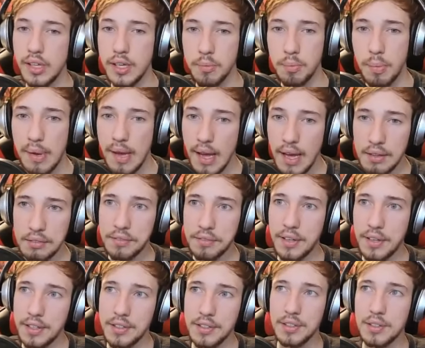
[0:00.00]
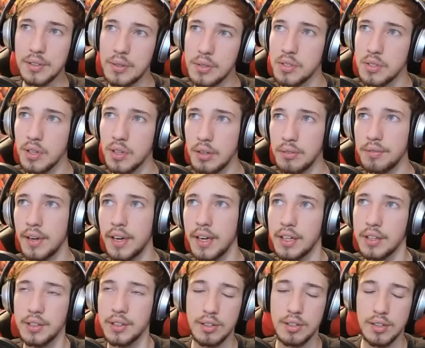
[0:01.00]
Pathfinder or
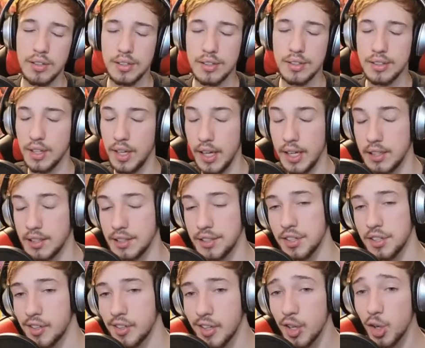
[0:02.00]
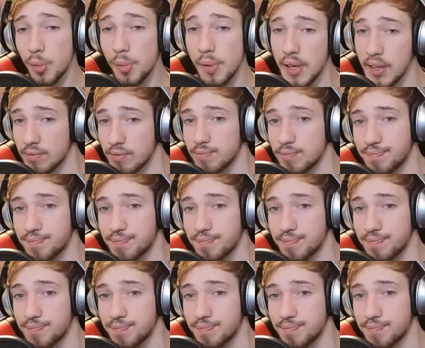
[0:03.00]
Starfinder at least a little bit.